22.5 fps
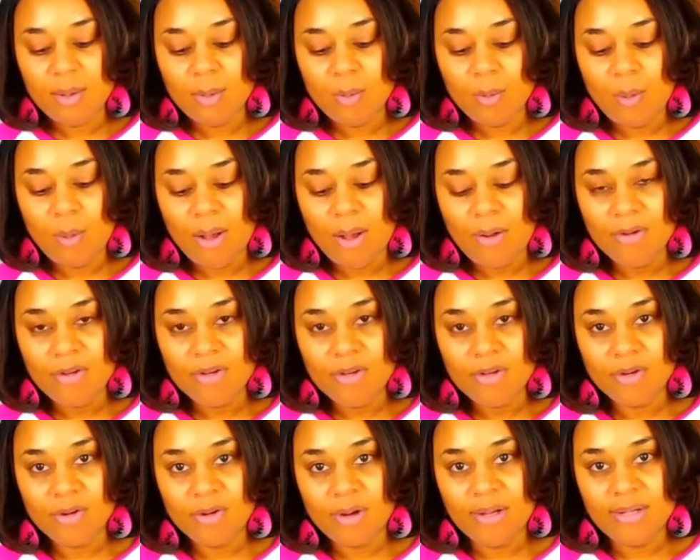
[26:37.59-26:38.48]
while
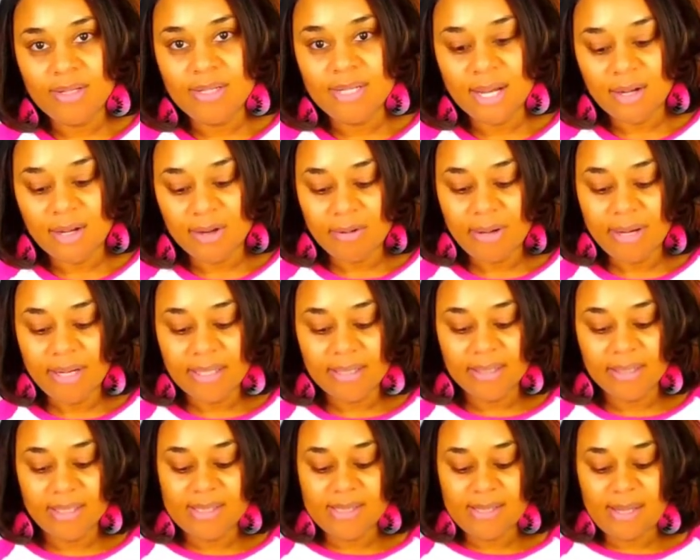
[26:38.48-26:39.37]
you're decorating,
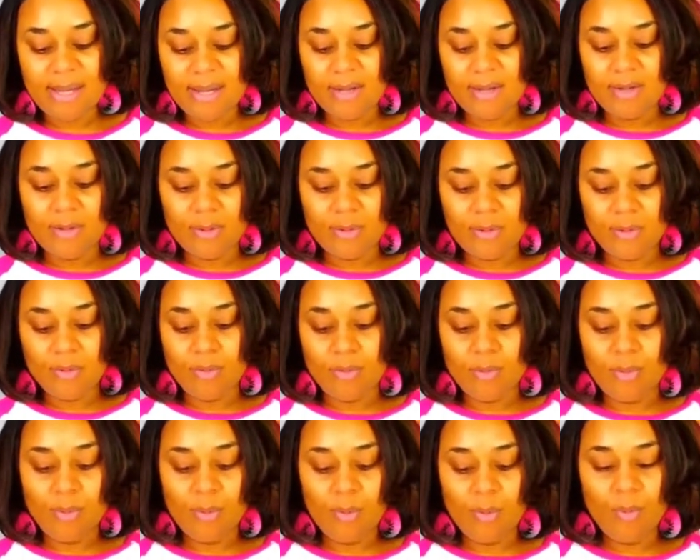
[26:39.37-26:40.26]
let's say
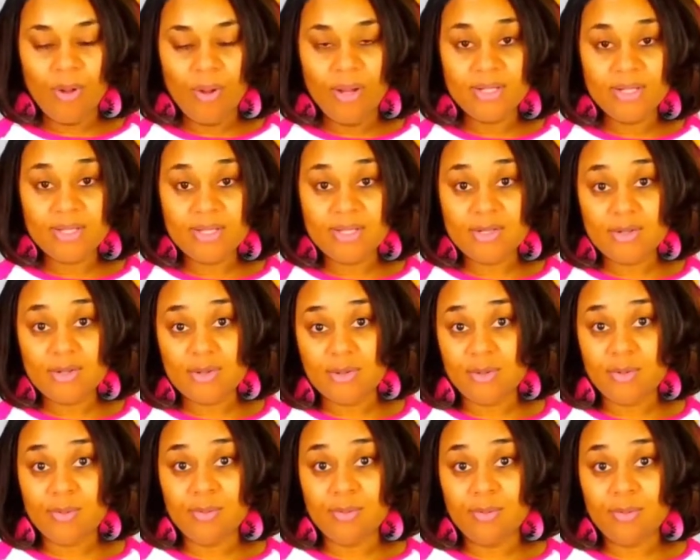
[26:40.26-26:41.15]
you want
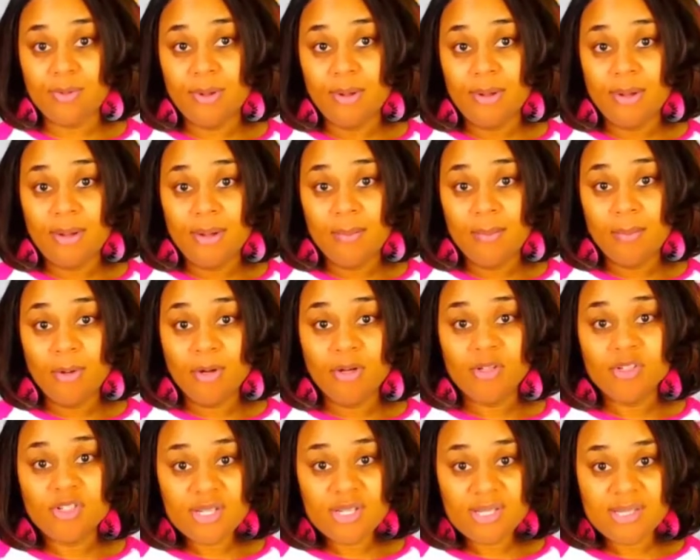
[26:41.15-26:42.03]
to
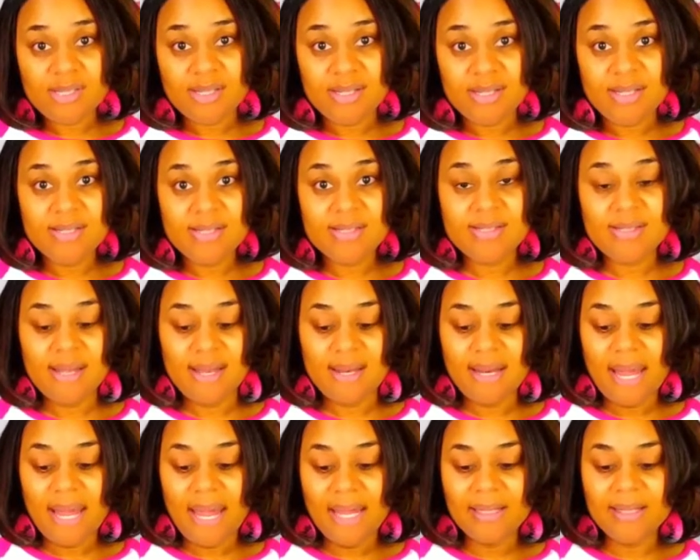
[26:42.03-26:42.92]
purchase this and
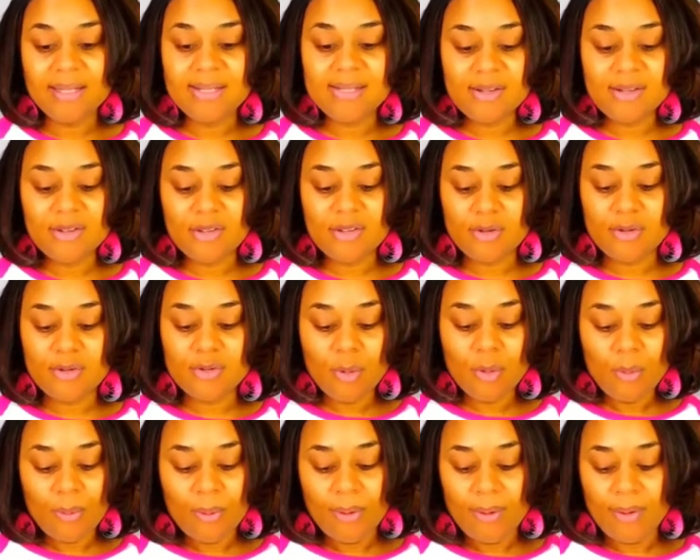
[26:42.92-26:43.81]
hang this on your
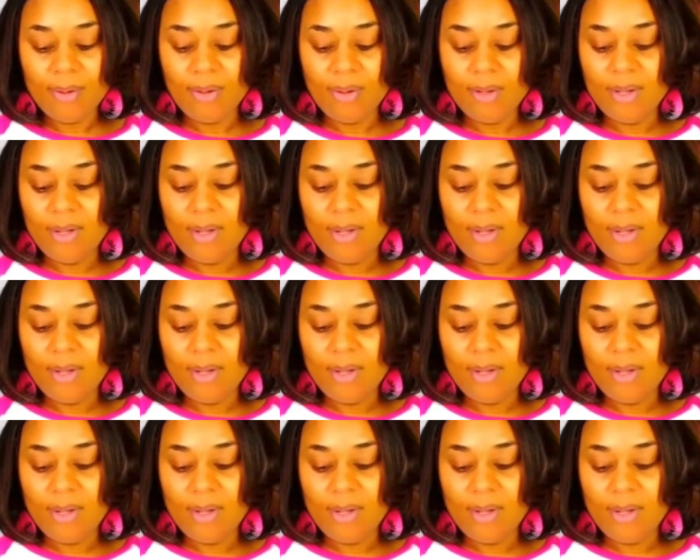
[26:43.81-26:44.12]
door,